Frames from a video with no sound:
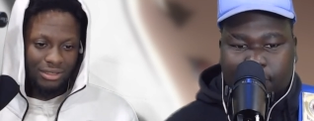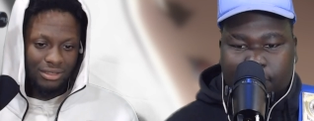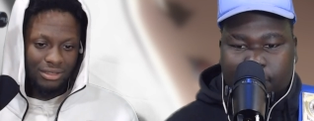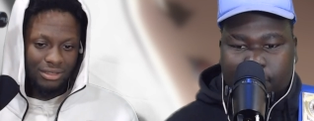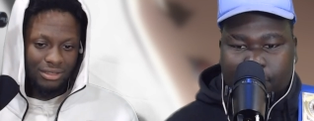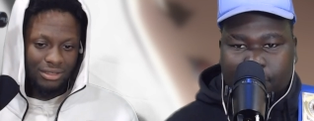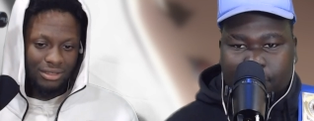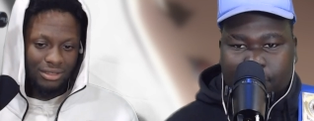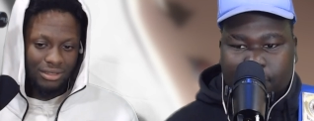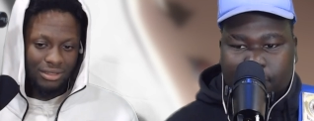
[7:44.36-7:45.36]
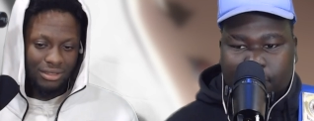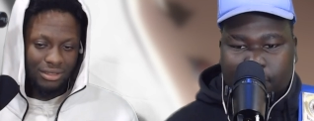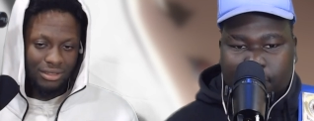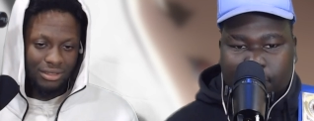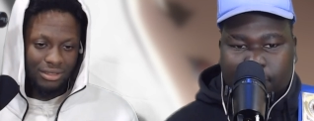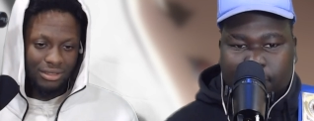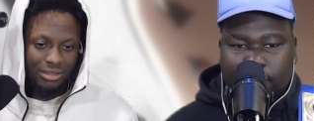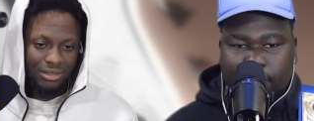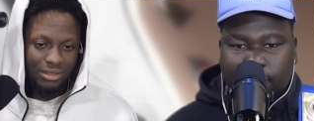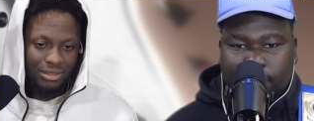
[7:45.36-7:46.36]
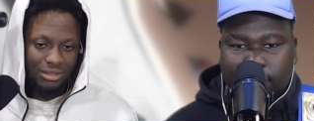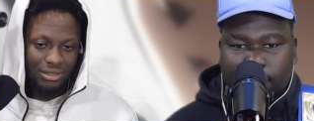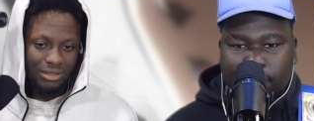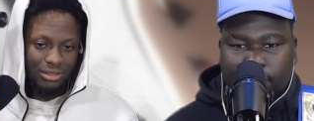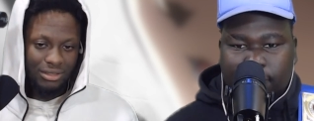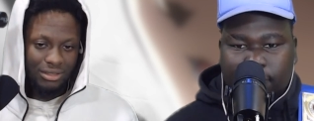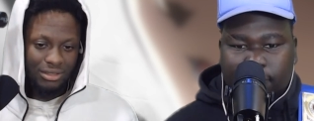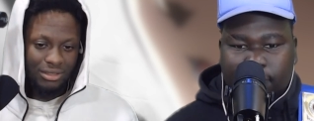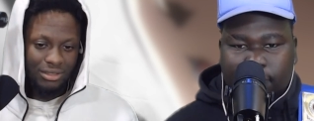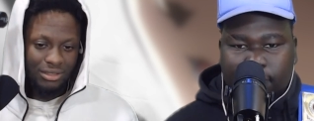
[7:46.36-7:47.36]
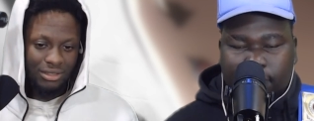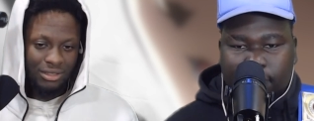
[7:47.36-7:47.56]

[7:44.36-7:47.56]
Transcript: Nothing is said.